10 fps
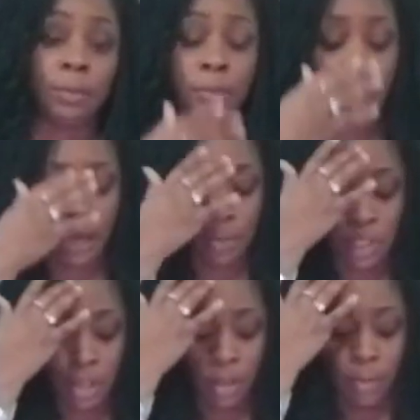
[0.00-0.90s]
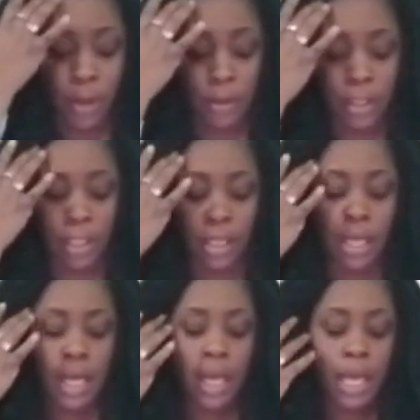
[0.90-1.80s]
that particular person.
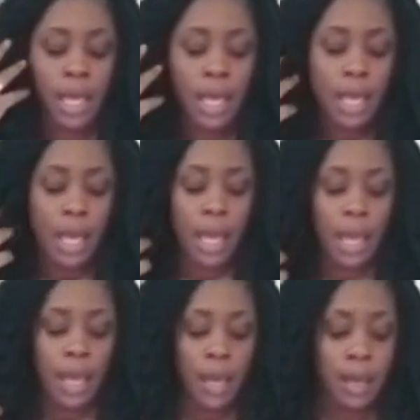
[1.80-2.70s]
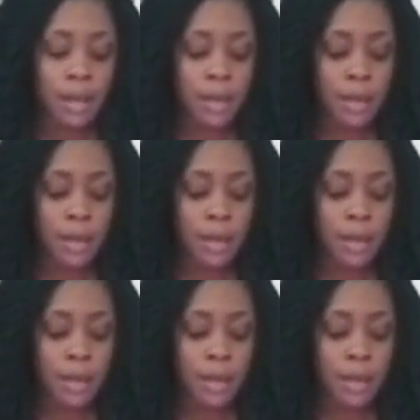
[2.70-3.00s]
And